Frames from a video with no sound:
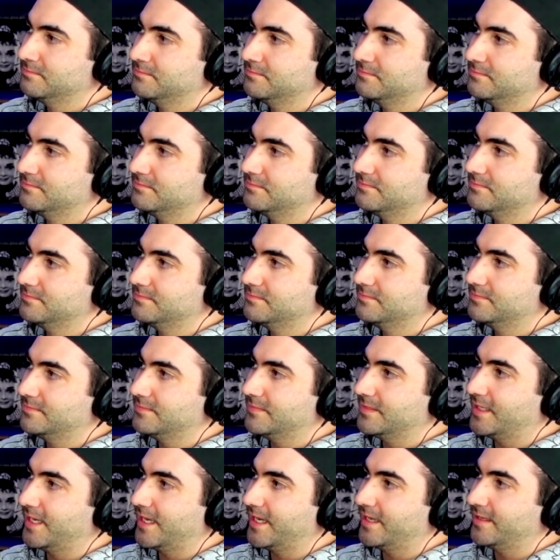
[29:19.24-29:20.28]
Conjuring it
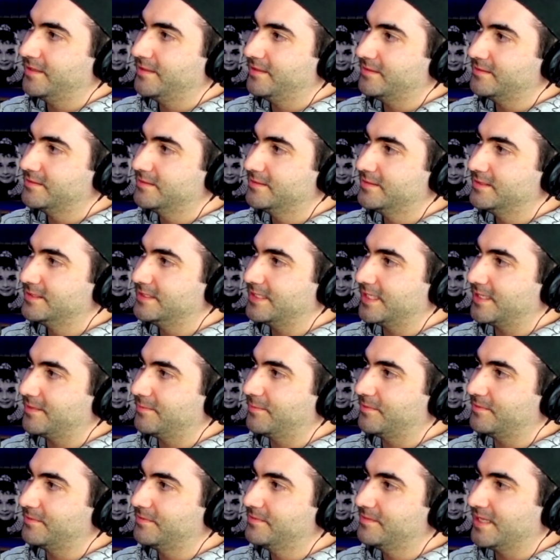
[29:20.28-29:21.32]
was
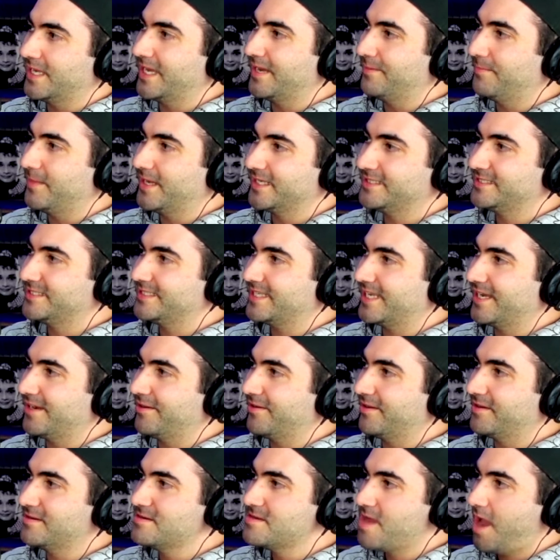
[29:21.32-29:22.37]
scarier than The
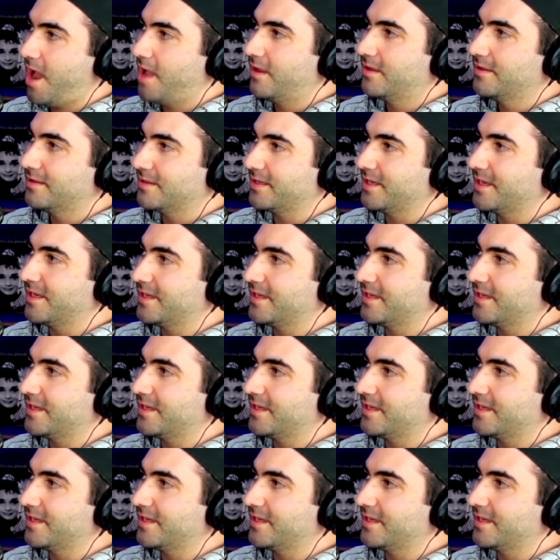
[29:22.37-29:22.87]
Nun the film.